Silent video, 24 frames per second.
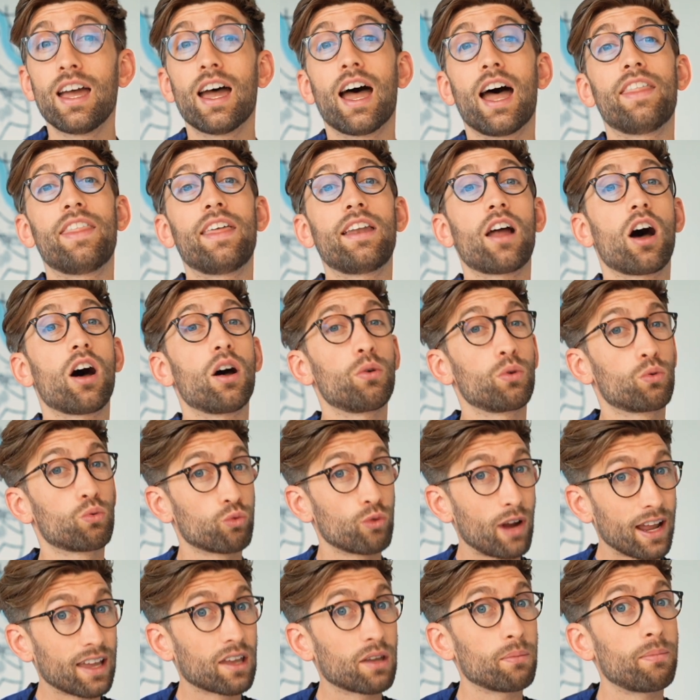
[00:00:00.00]
and then I would
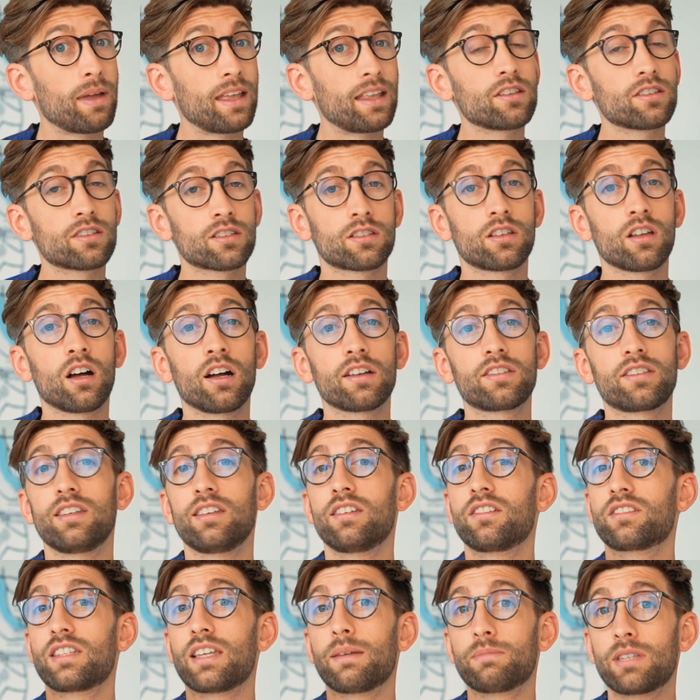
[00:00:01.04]
recommend
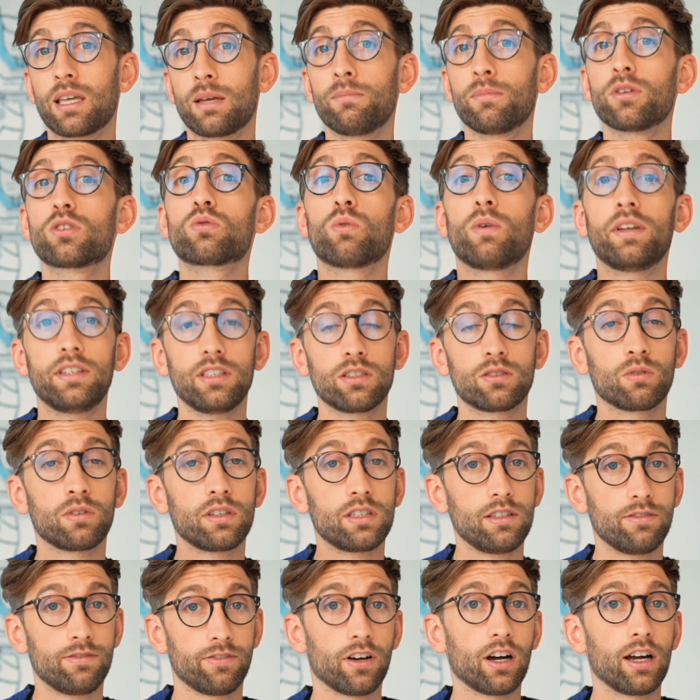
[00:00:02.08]
starting September
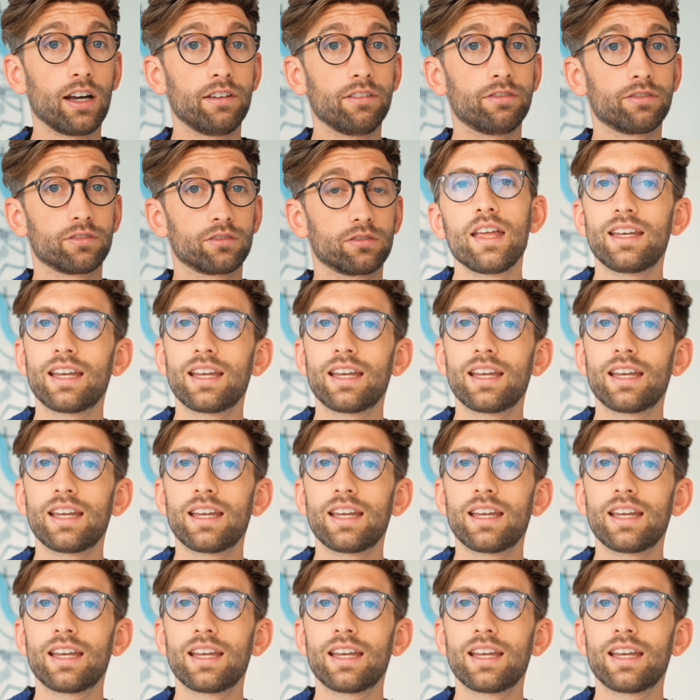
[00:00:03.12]
2025.